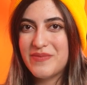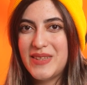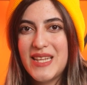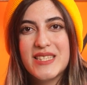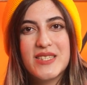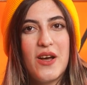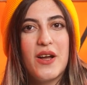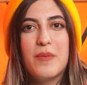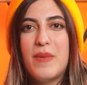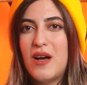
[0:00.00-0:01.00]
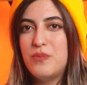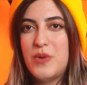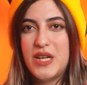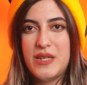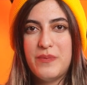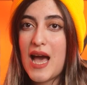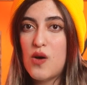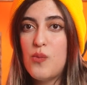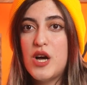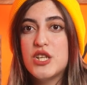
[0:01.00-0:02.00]
let's talk about money.
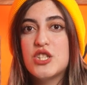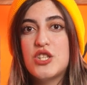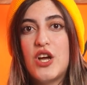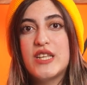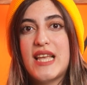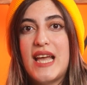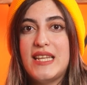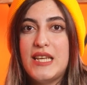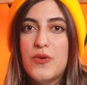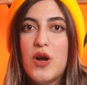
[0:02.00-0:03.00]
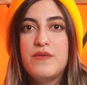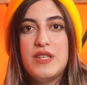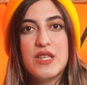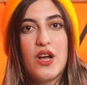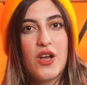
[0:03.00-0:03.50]
How much does an Iran visa